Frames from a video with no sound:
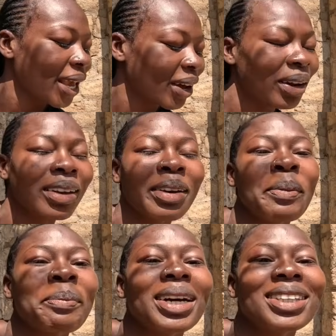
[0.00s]

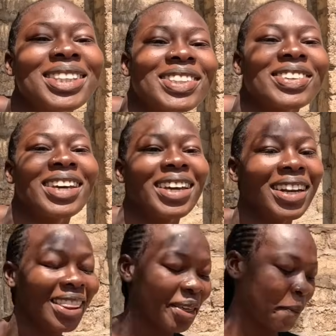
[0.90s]
welcome back to
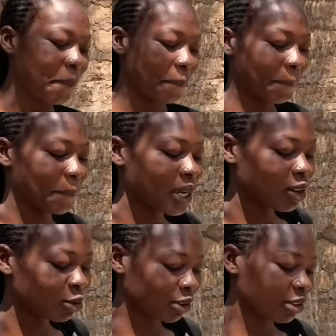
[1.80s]
another
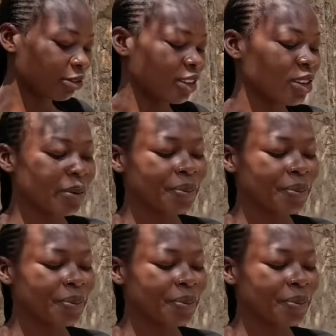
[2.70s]
beautiful video.